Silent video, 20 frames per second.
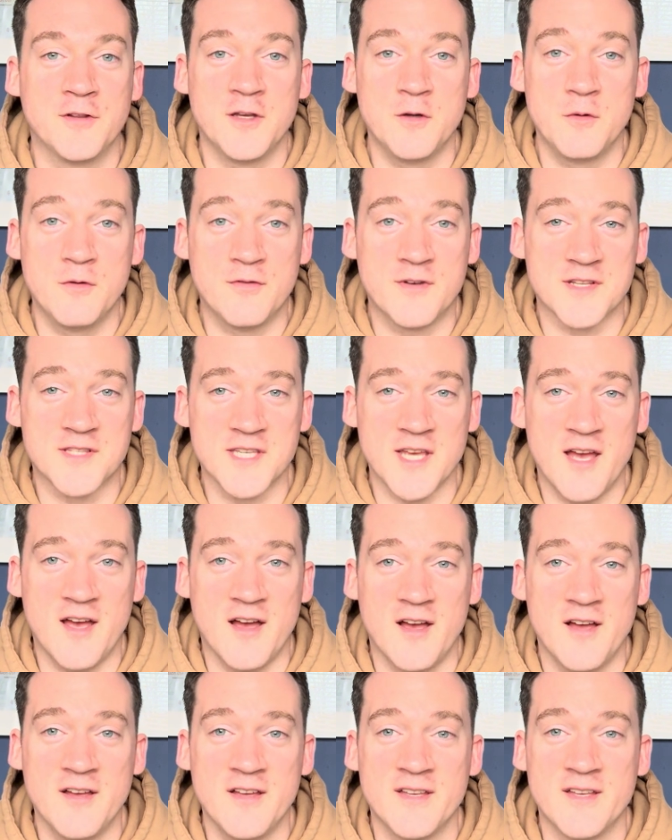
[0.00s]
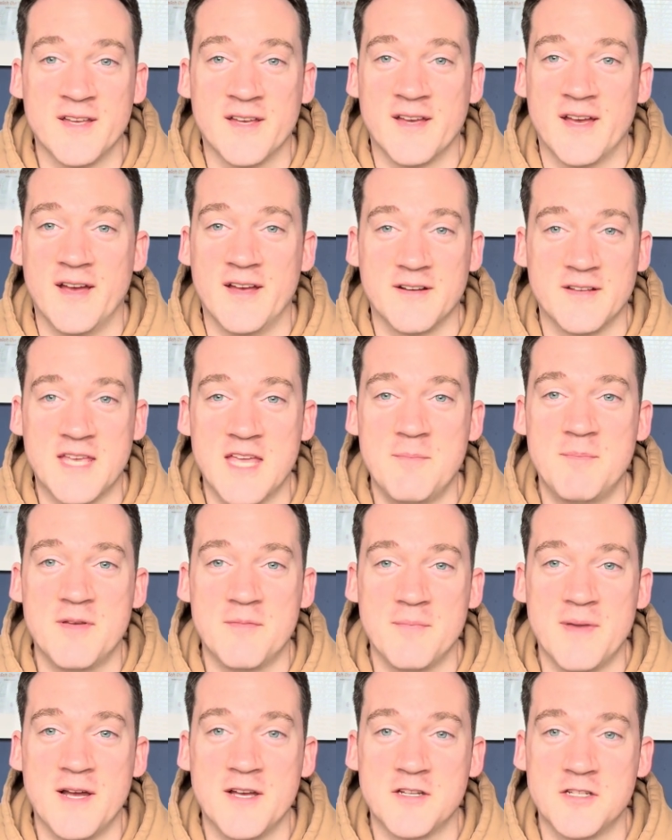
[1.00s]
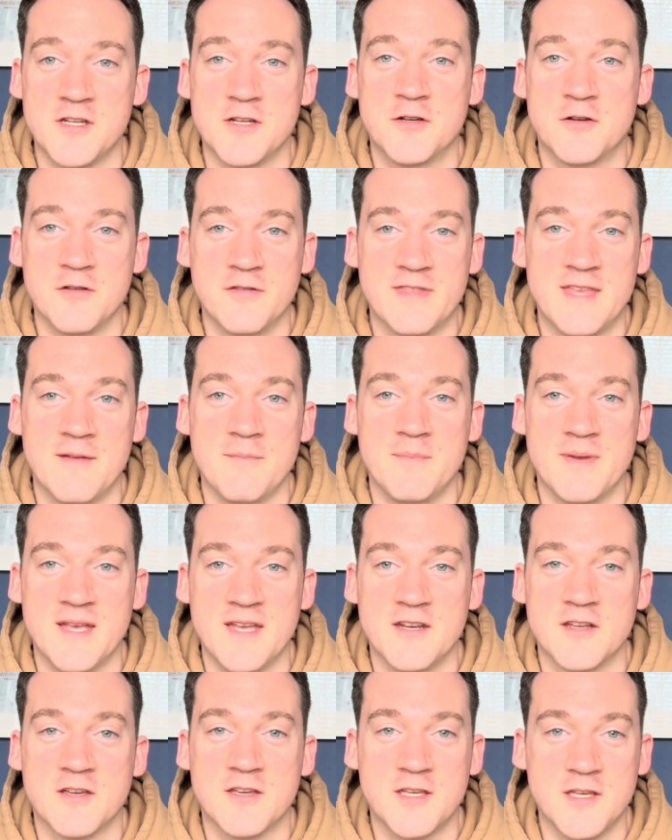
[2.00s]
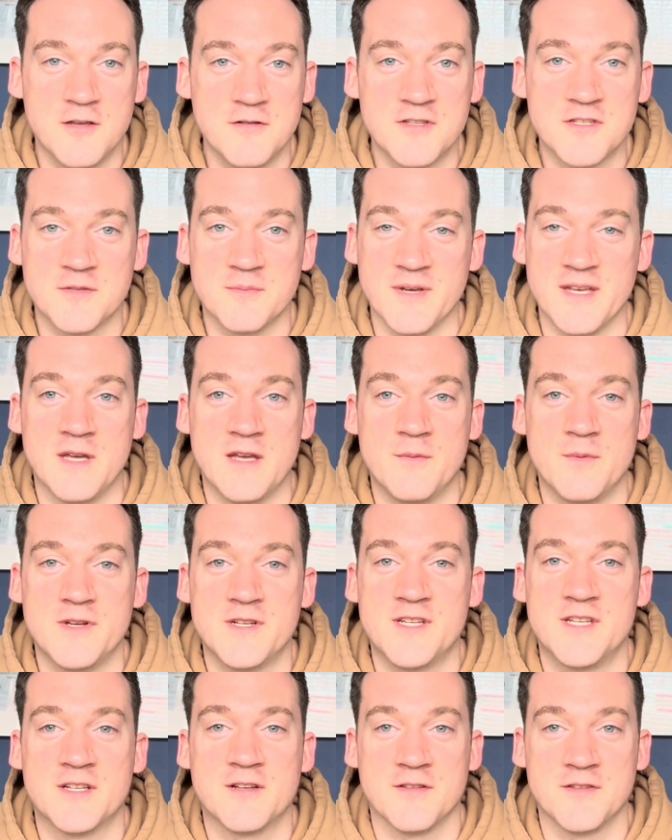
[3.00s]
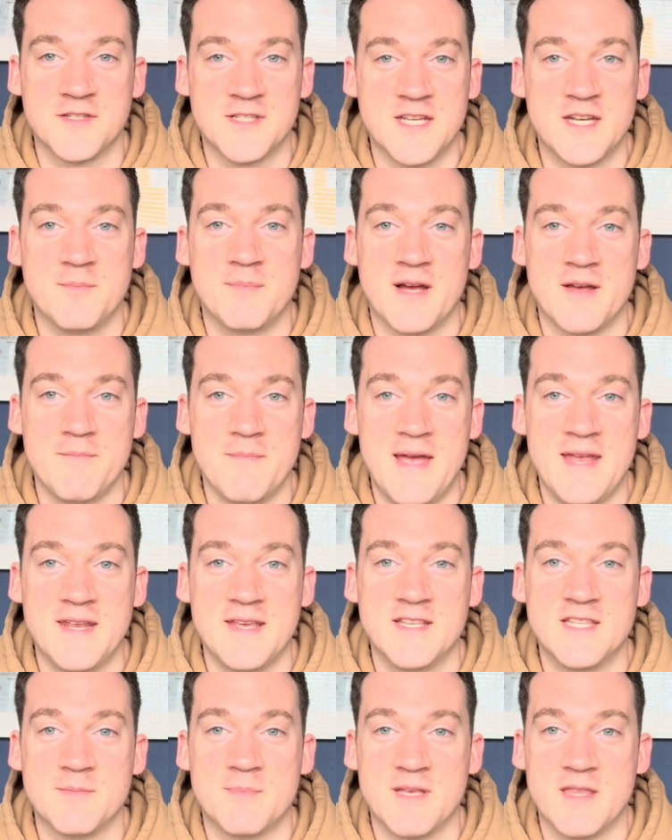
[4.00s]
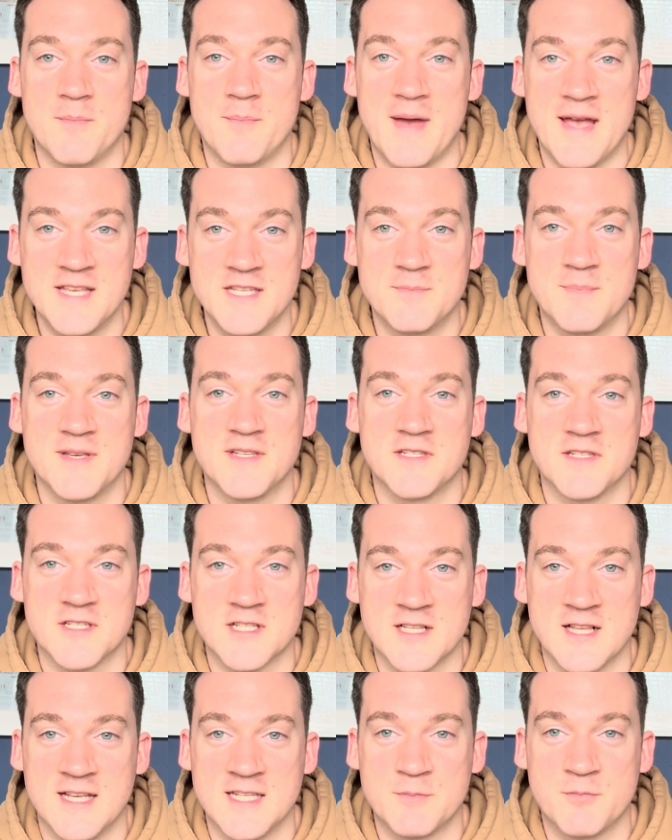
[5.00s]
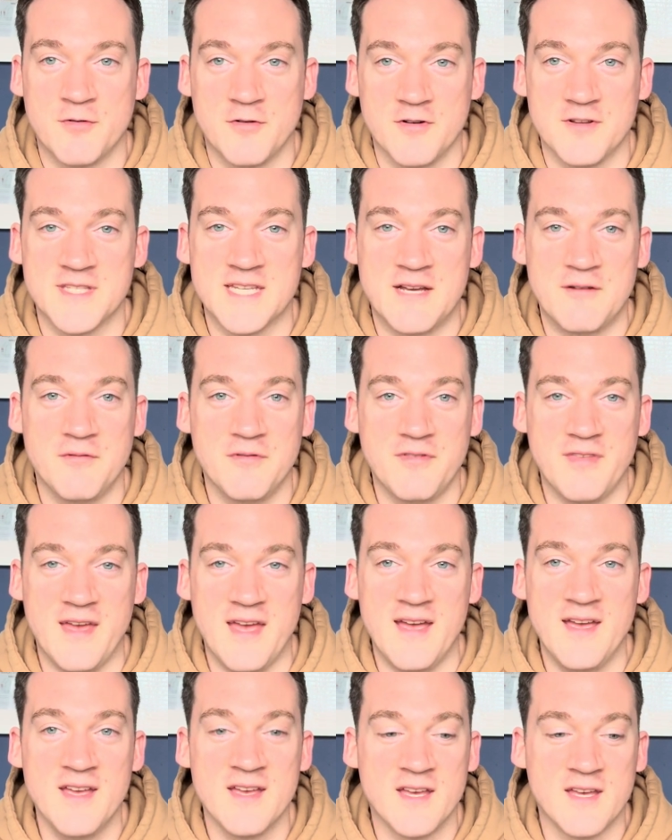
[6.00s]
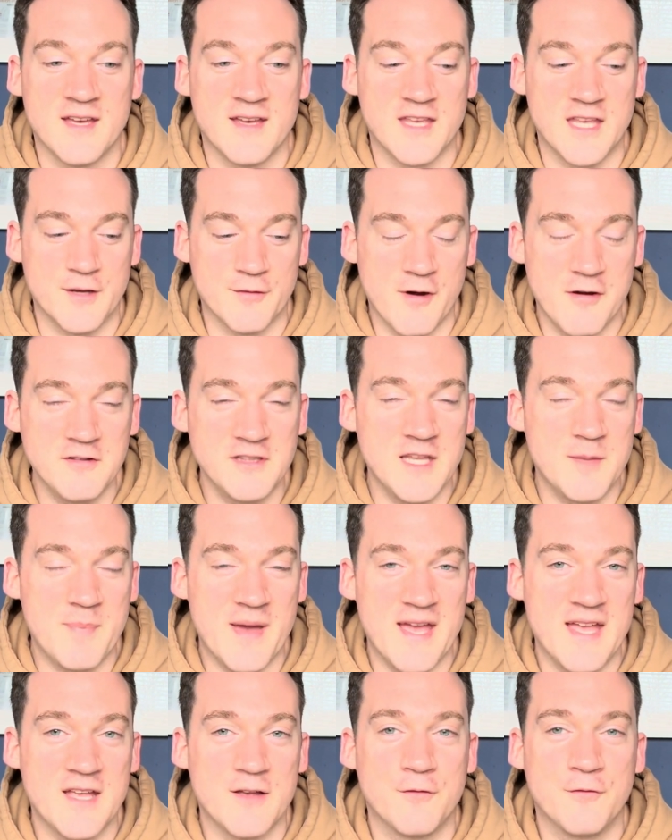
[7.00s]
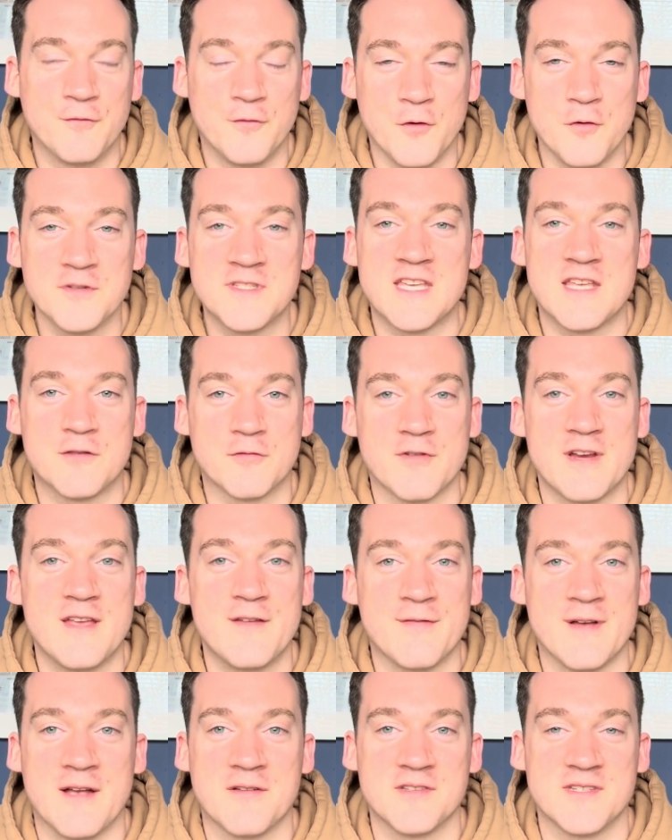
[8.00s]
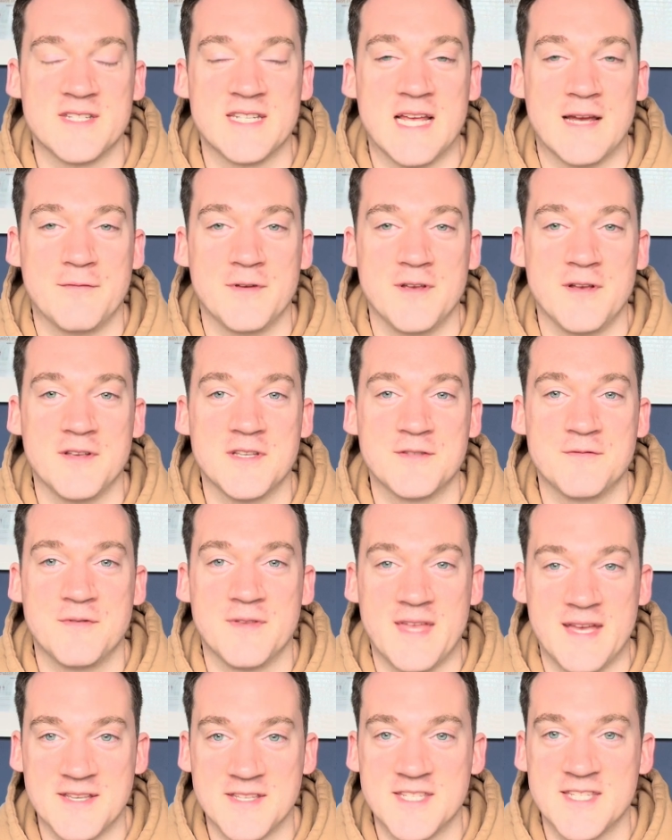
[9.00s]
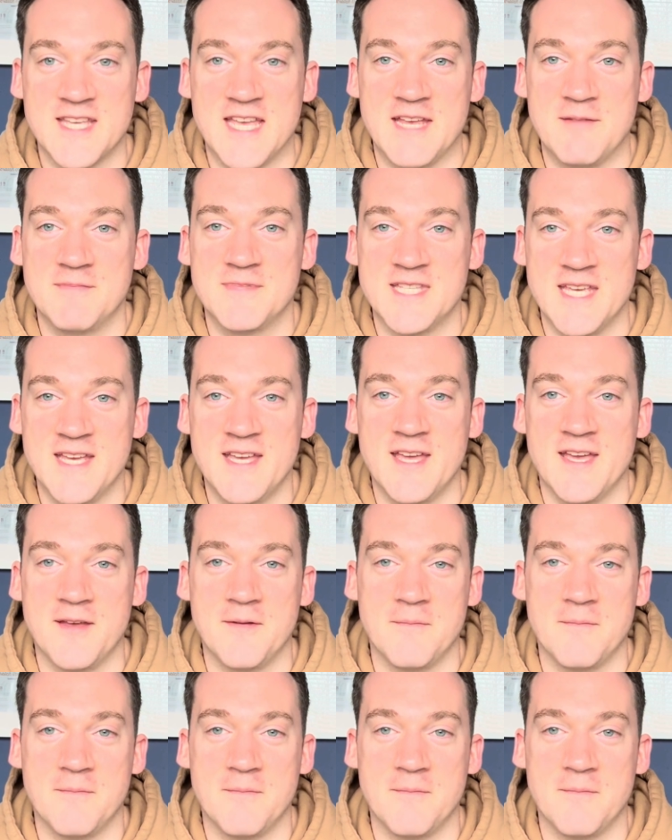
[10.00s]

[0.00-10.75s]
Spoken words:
with Qatar, and keep in mind you could then be in a Q suite, which is considered by many to be the best business class product out there, you're only paying 43,000 Avios for that same ticket.